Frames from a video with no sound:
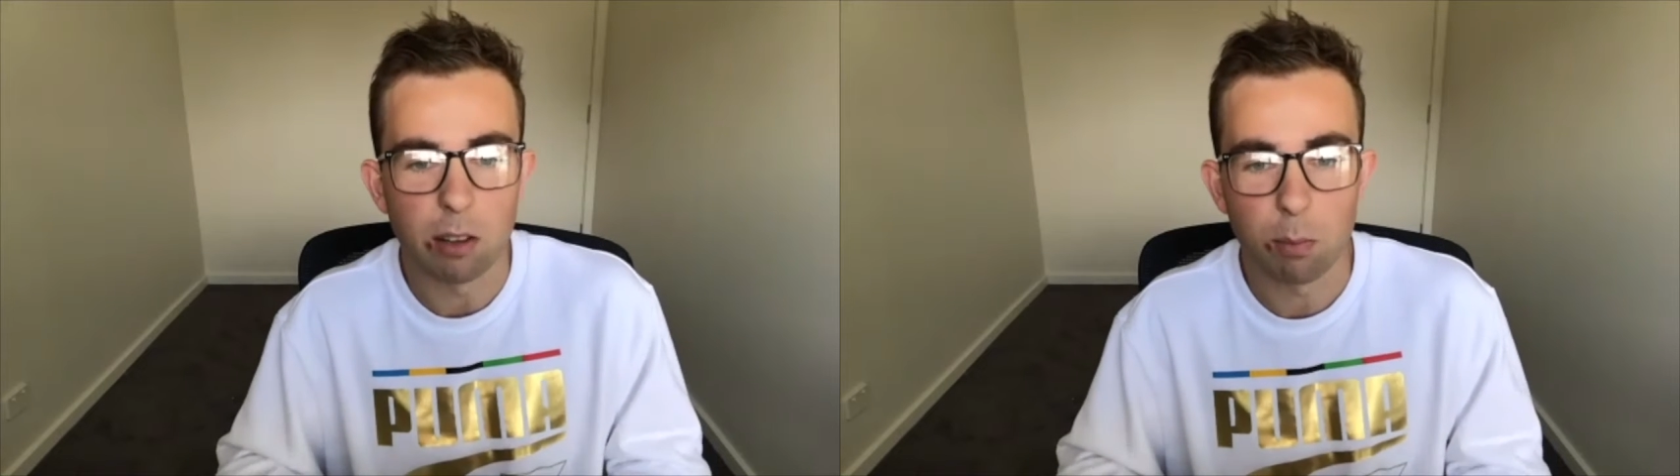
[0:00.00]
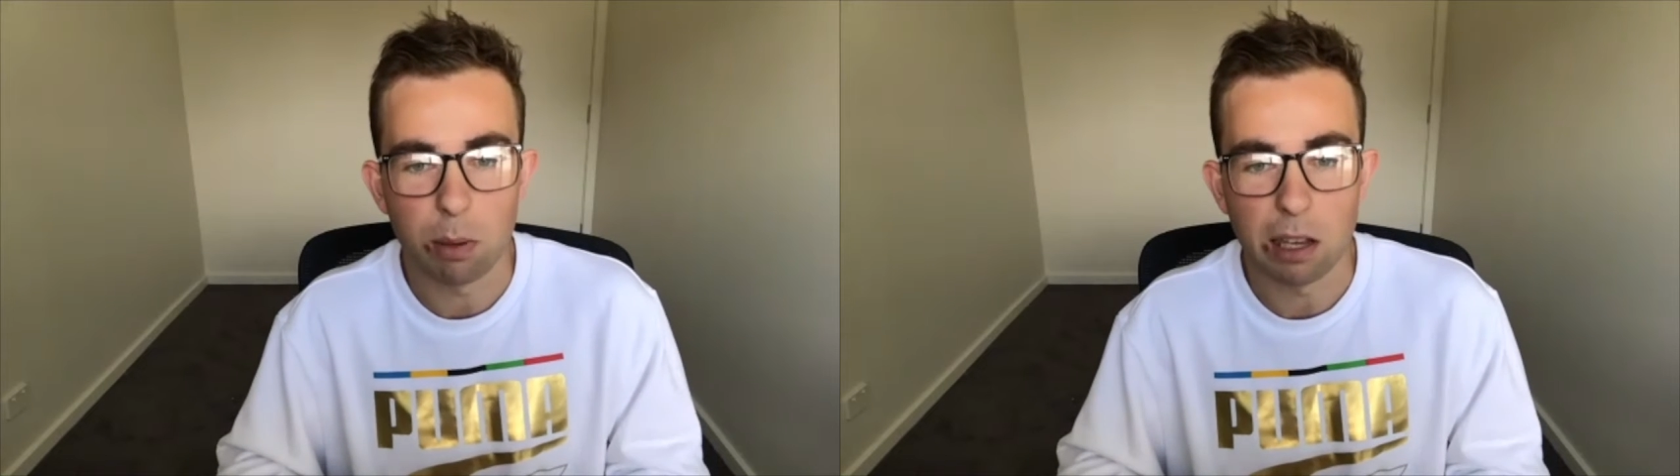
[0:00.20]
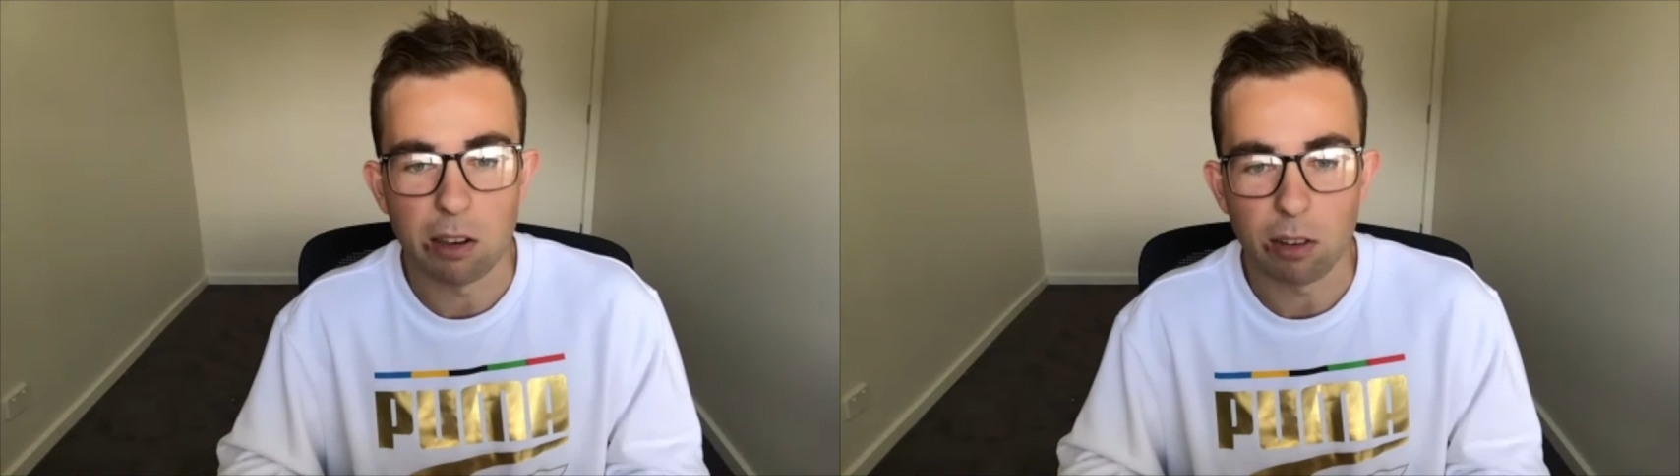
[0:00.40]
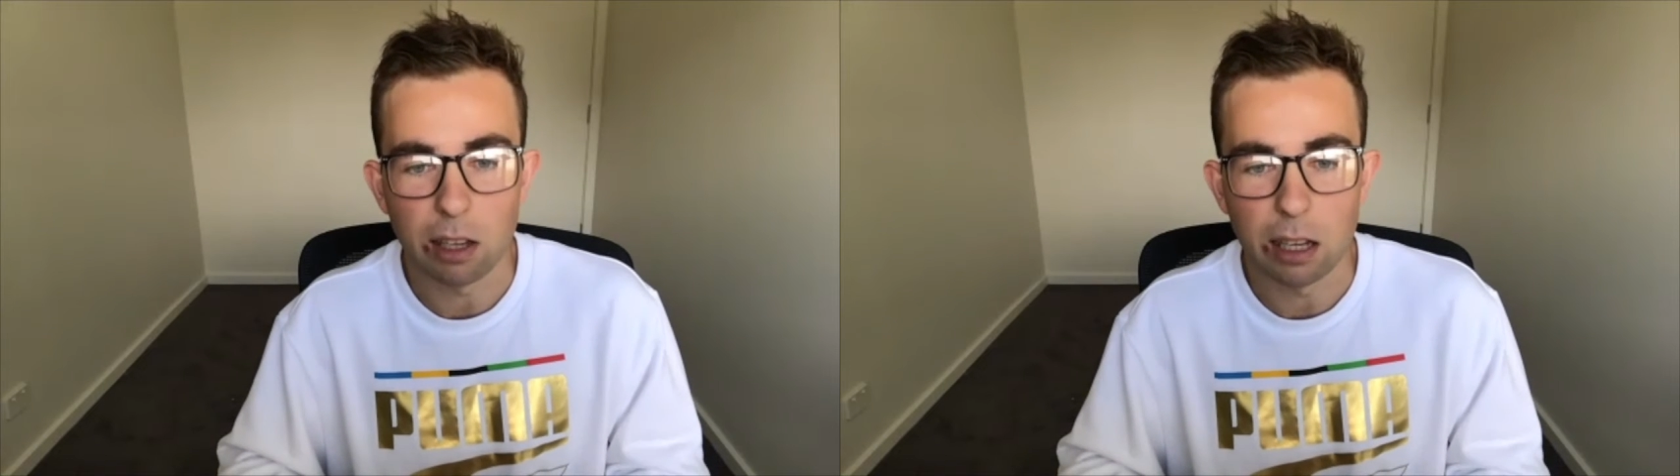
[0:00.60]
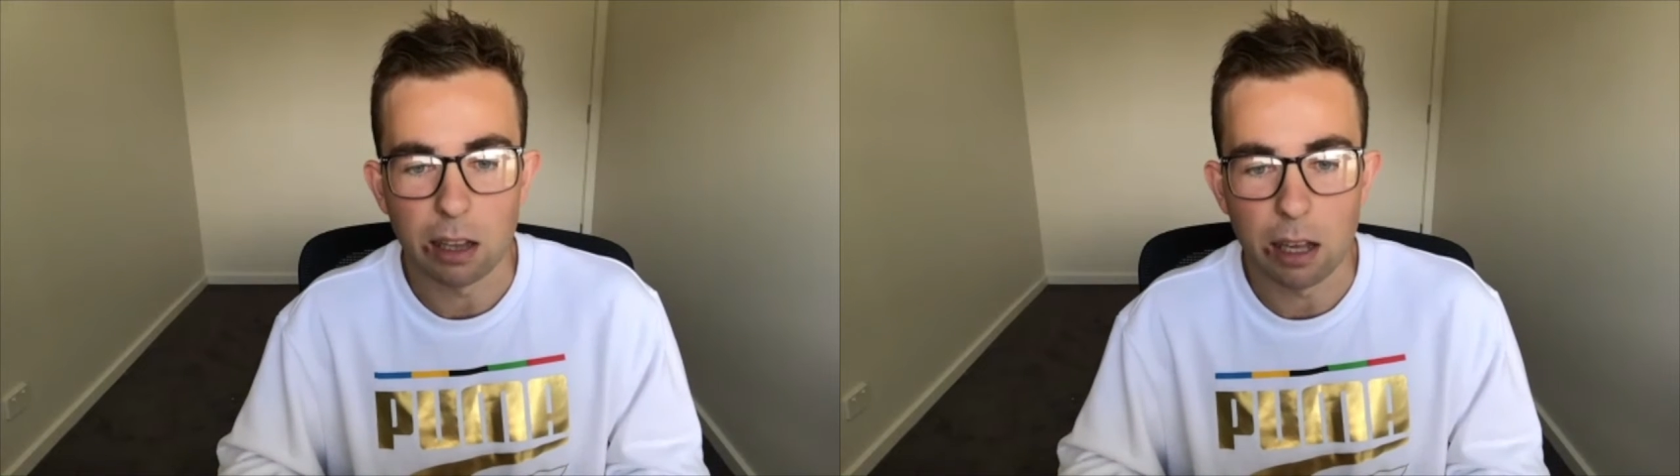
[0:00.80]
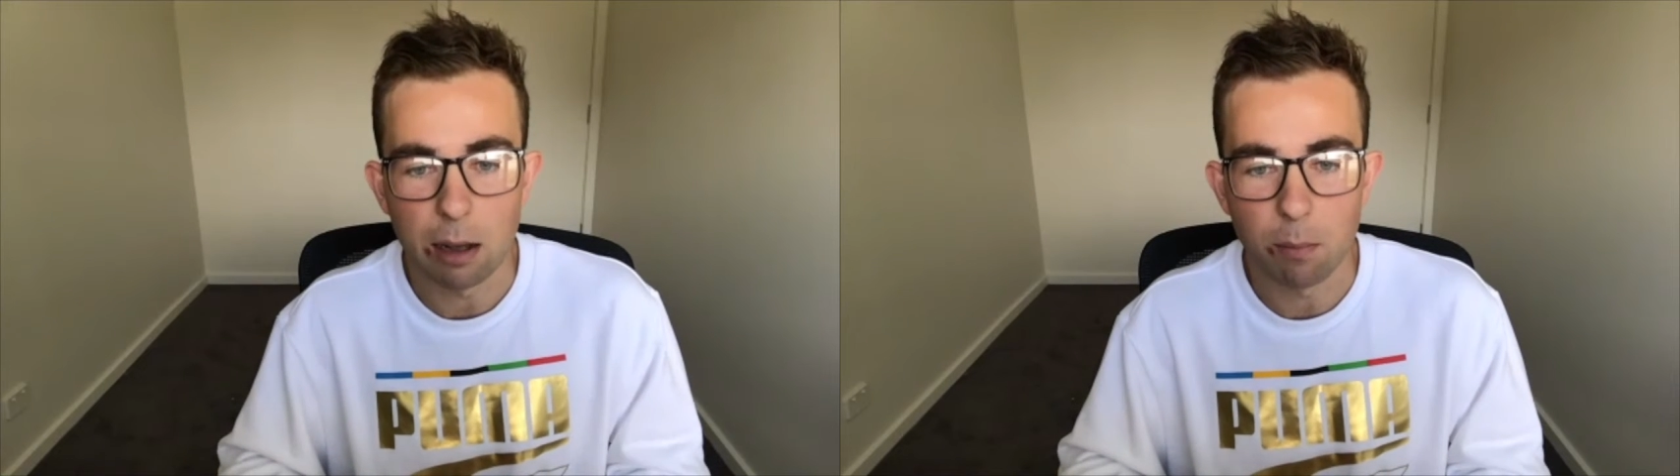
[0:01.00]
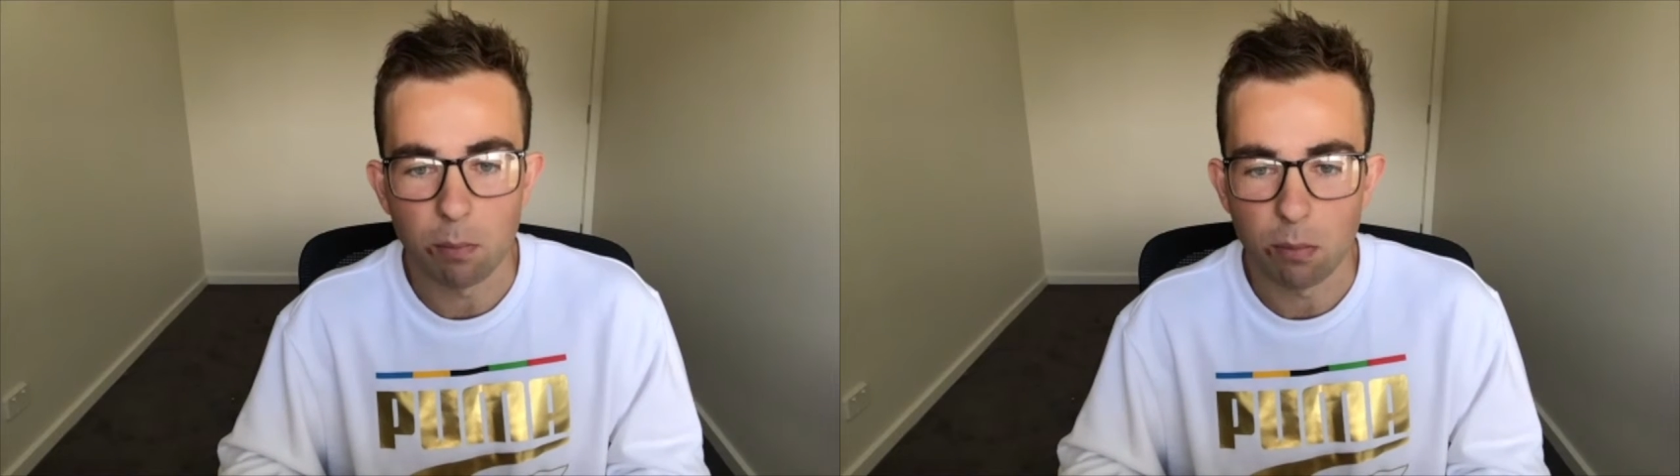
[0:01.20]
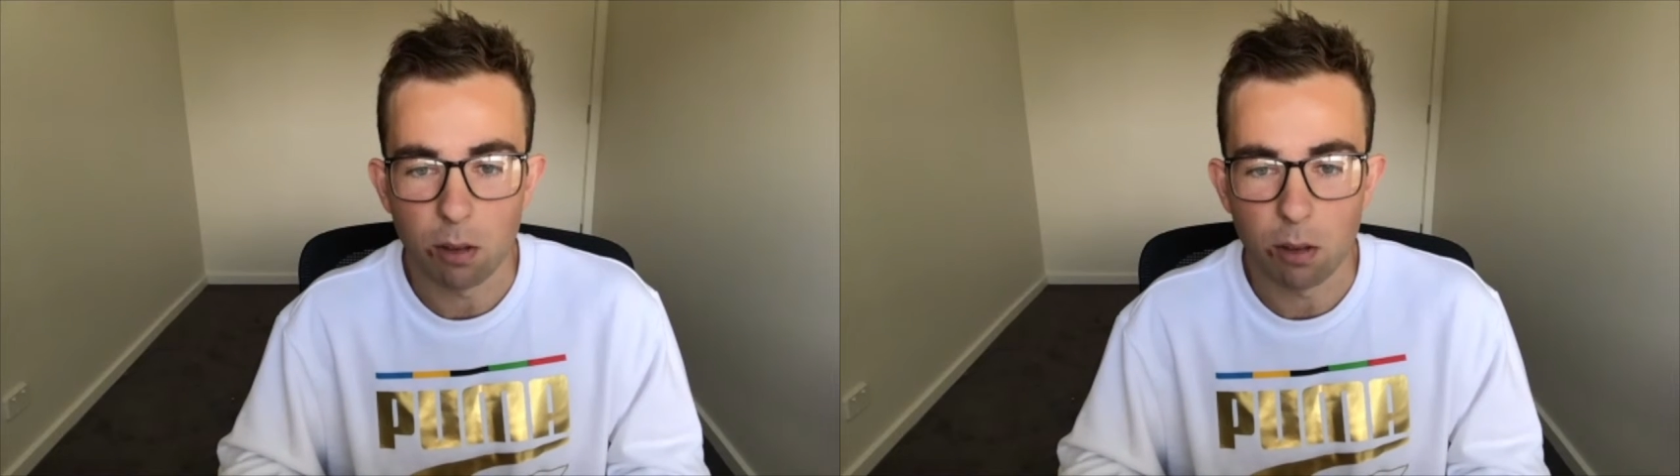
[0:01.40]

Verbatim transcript: potentially in um,